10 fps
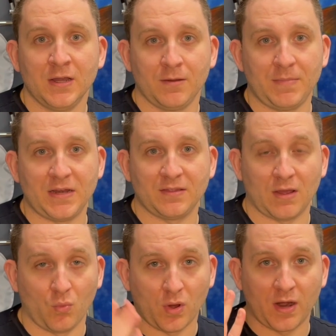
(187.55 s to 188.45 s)
meaning
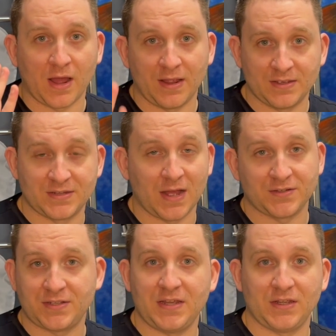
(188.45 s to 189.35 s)
that one eye is not
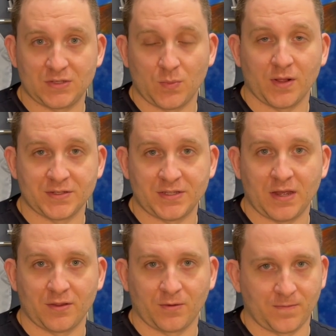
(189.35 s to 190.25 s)
seeing as well as the
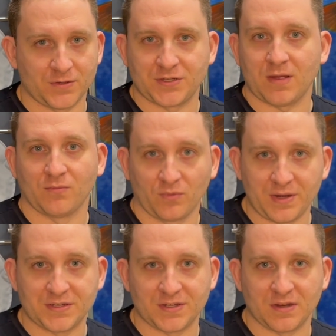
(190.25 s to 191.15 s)
other for some
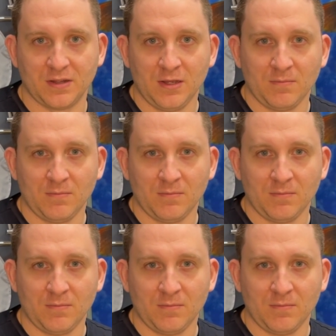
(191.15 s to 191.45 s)
reason,